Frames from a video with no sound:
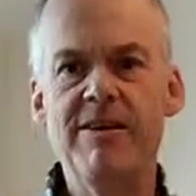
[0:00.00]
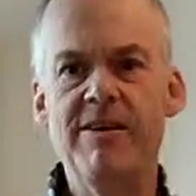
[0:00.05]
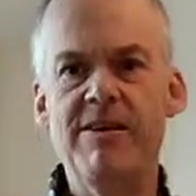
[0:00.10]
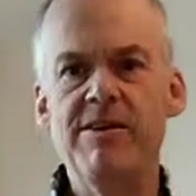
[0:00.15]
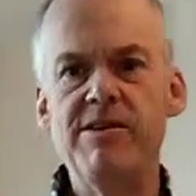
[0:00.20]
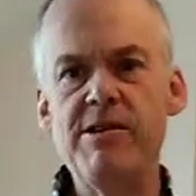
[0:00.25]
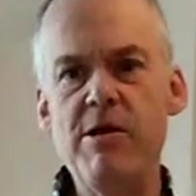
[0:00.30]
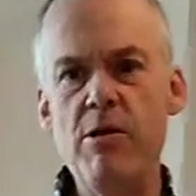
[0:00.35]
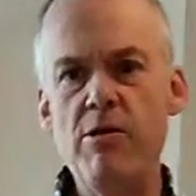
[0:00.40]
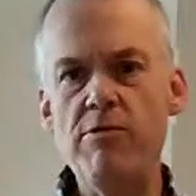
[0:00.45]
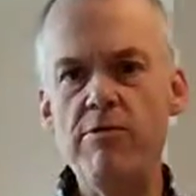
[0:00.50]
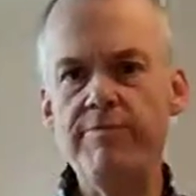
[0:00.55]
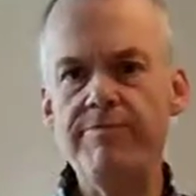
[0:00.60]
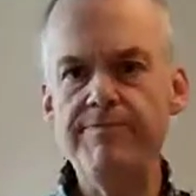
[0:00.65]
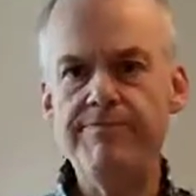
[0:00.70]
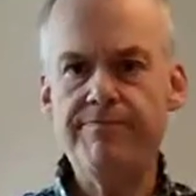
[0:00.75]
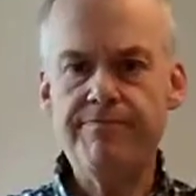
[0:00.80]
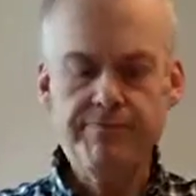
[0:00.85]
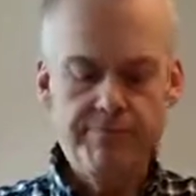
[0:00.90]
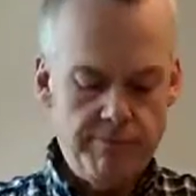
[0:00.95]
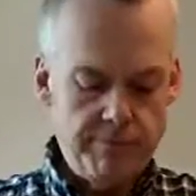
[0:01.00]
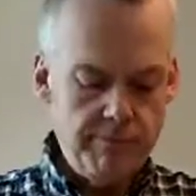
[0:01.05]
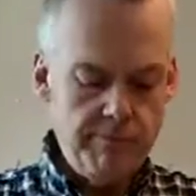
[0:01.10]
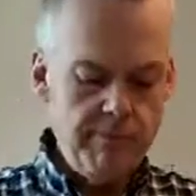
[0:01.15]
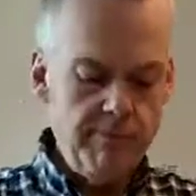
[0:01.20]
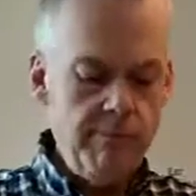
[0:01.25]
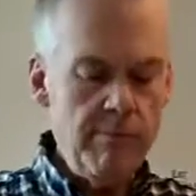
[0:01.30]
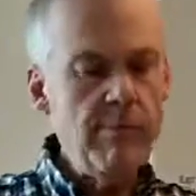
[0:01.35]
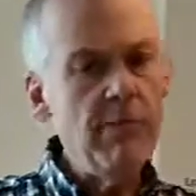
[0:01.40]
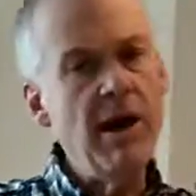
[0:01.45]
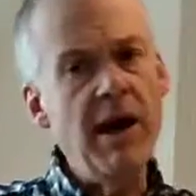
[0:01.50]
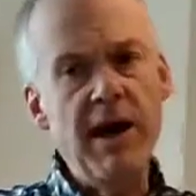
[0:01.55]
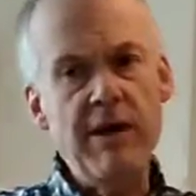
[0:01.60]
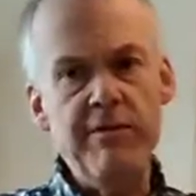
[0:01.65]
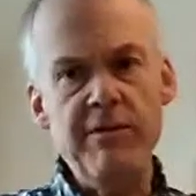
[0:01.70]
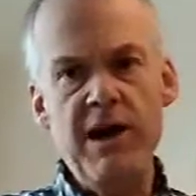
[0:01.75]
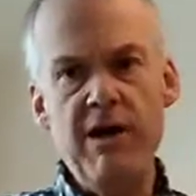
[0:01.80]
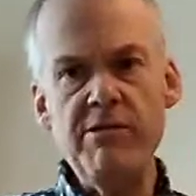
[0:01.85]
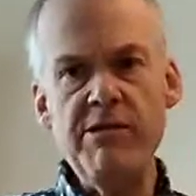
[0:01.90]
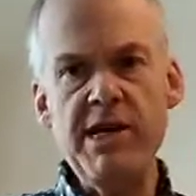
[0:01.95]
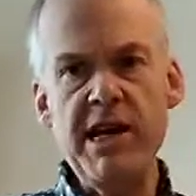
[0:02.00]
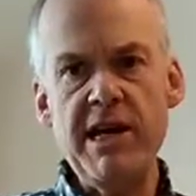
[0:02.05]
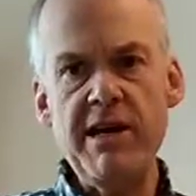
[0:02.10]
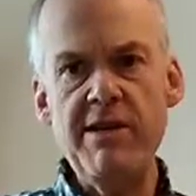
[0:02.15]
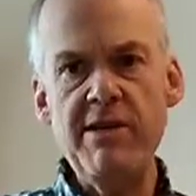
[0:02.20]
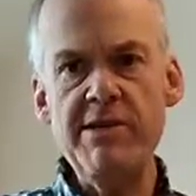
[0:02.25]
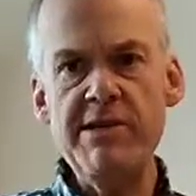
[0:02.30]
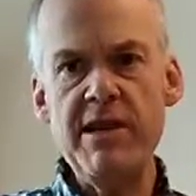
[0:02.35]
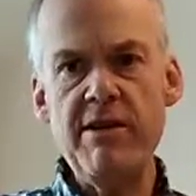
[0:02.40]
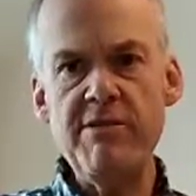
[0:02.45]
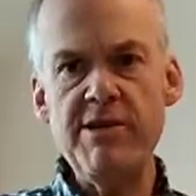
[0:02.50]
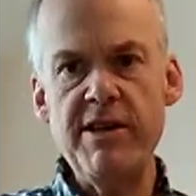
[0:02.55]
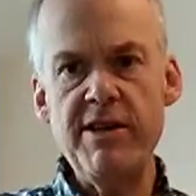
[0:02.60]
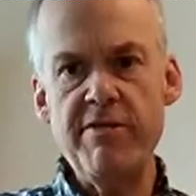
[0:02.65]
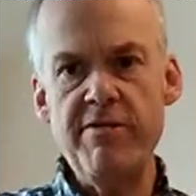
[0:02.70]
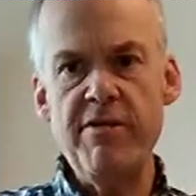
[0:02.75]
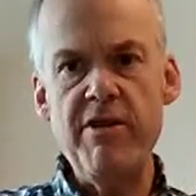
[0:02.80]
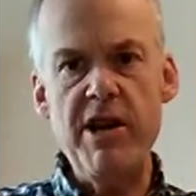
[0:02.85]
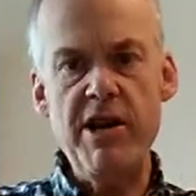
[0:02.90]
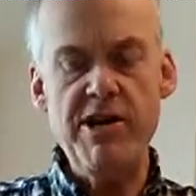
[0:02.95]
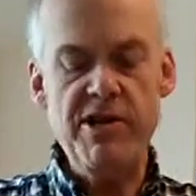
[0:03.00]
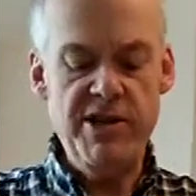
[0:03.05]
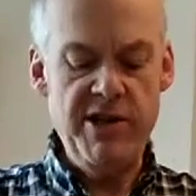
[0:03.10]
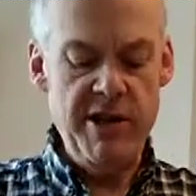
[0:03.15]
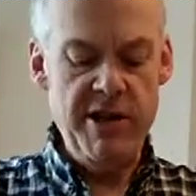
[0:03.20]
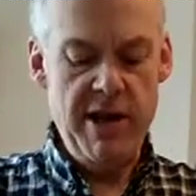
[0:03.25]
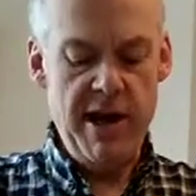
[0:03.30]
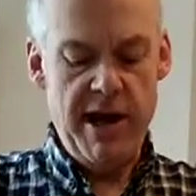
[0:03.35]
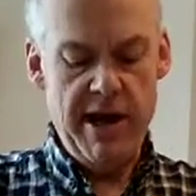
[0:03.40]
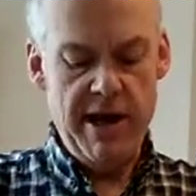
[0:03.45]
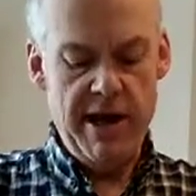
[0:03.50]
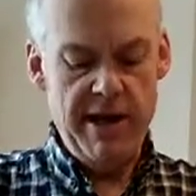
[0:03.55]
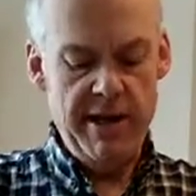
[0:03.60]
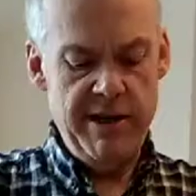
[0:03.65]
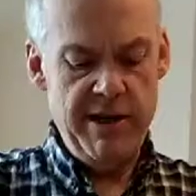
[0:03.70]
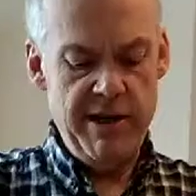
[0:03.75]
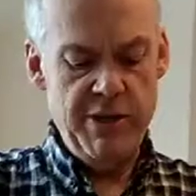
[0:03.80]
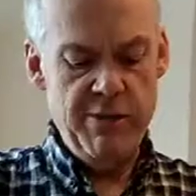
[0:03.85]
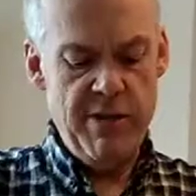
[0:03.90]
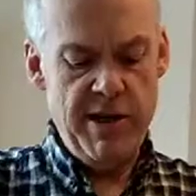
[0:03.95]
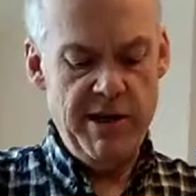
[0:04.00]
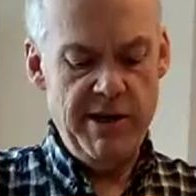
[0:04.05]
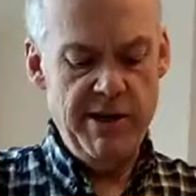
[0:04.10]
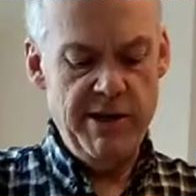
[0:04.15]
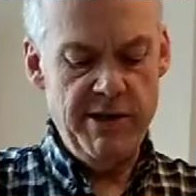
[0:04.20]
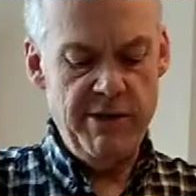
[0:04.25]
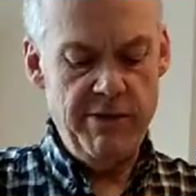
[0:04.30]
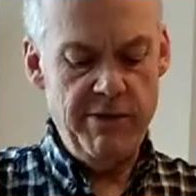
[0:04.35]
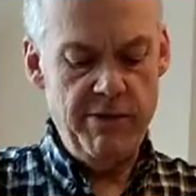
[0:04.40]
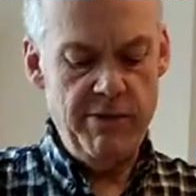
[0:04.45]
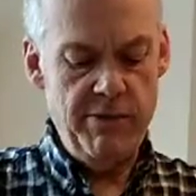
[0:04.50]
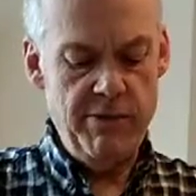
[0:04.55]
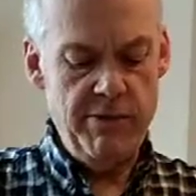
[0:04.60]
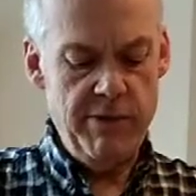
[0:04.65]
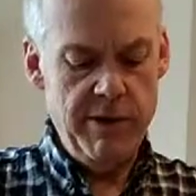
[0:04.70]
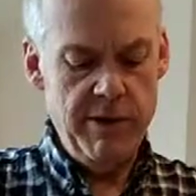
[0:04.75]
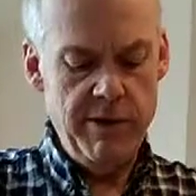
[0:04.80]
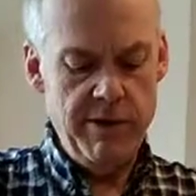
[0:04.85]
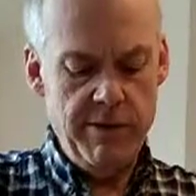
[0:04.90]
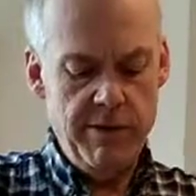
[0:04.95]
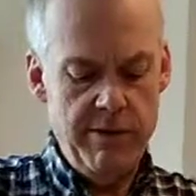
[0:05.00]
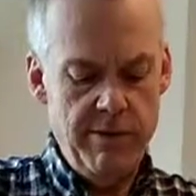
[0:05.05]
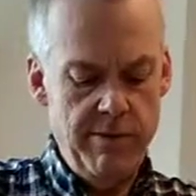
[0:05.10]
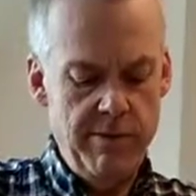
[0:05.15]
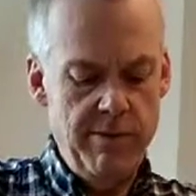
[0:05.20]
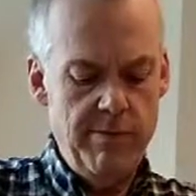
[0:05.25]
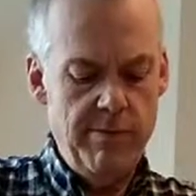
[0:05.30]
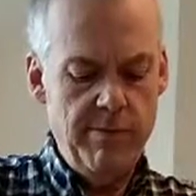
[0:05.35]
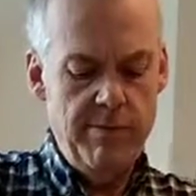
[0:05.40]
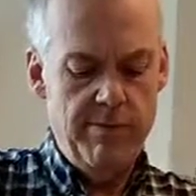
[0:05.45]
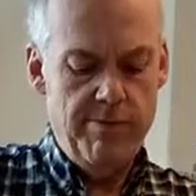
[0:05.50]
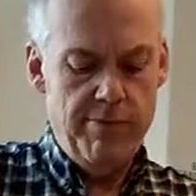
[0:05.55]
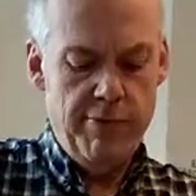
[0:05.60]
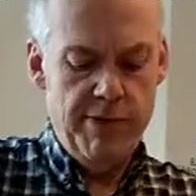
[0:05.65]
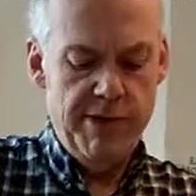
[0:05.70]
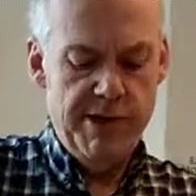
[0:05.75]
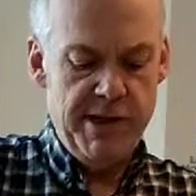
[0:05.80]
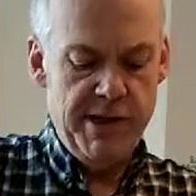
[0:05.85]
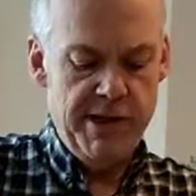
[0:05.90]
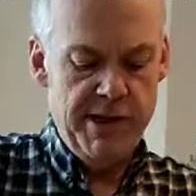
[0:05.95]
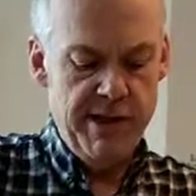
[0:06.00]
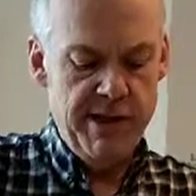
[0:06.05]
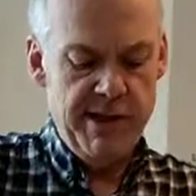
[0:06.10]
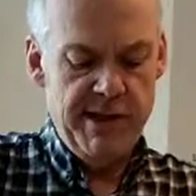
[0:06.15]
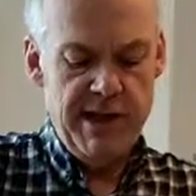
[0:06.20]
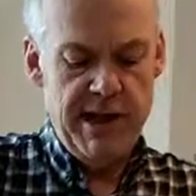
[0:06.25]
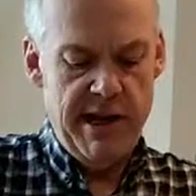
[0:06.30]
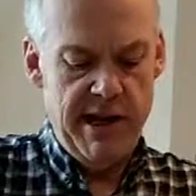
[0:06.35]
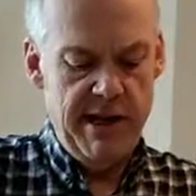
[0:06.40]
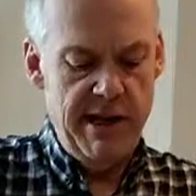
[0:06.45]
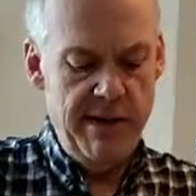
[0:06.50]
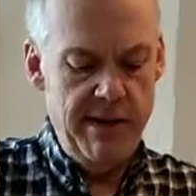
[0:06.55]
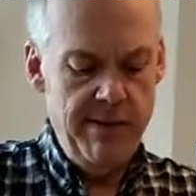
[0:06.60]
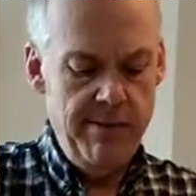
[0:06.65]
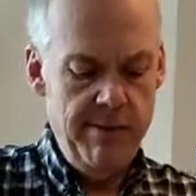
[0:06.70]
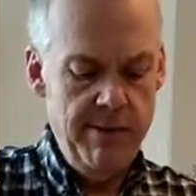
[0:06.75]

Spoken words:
So, I've now taken this out of the fridge and it's ready to put into the tin.